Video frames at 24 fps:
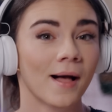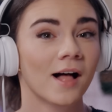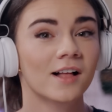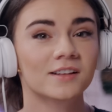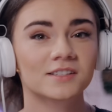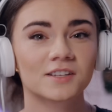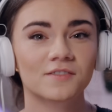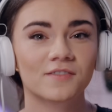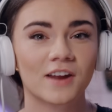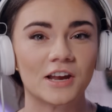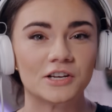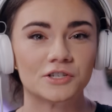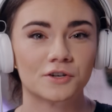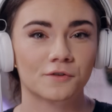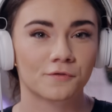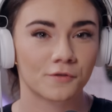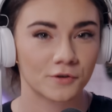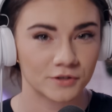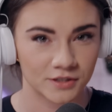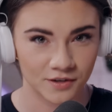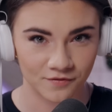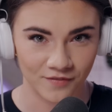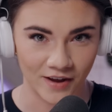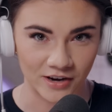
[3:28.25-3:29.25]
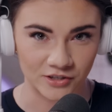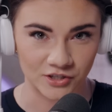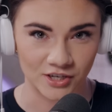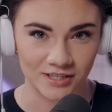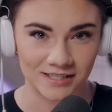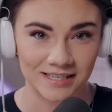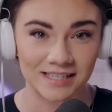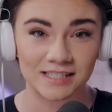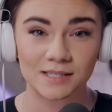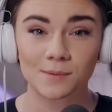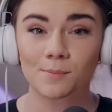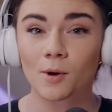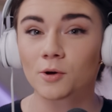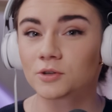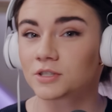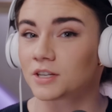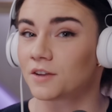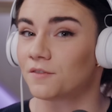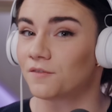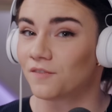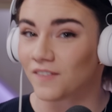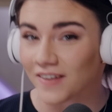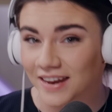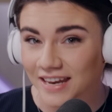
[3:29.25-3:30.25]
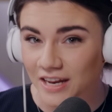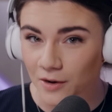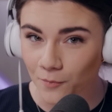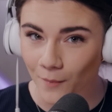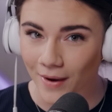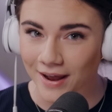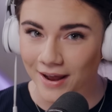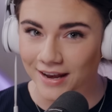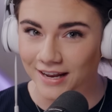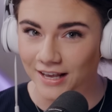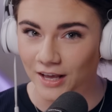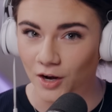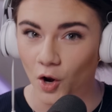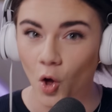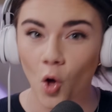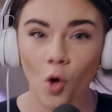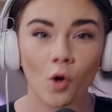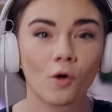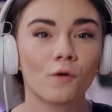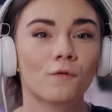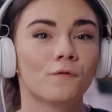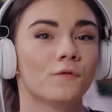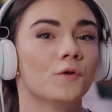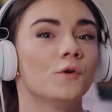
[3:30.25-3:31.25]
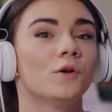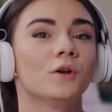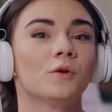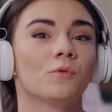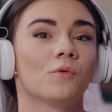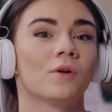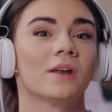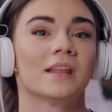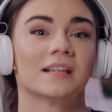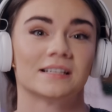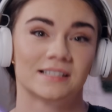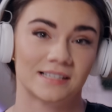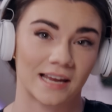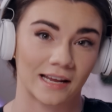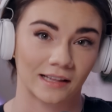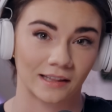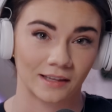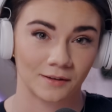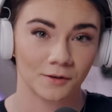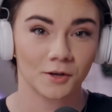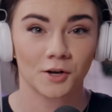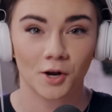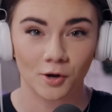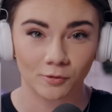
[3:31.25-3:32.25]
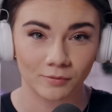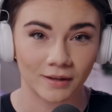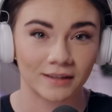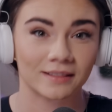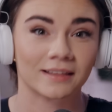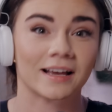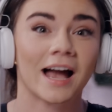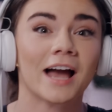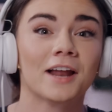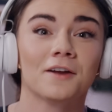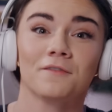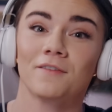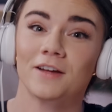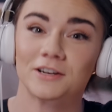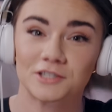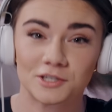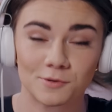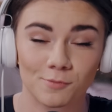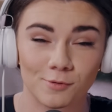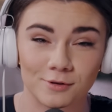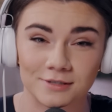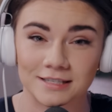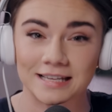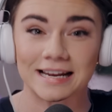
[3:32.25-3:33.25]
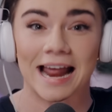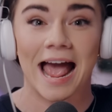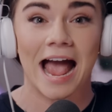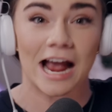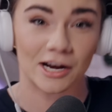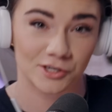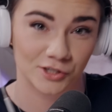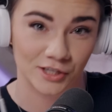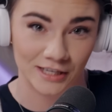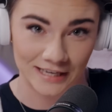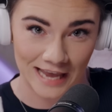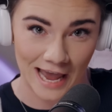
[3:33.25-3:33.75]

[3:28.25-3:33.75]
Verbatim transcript: Balance of Nature fruits and veggies is the most convenient way to get whole food ingredients daily. You know, like the kind of vegetables that actually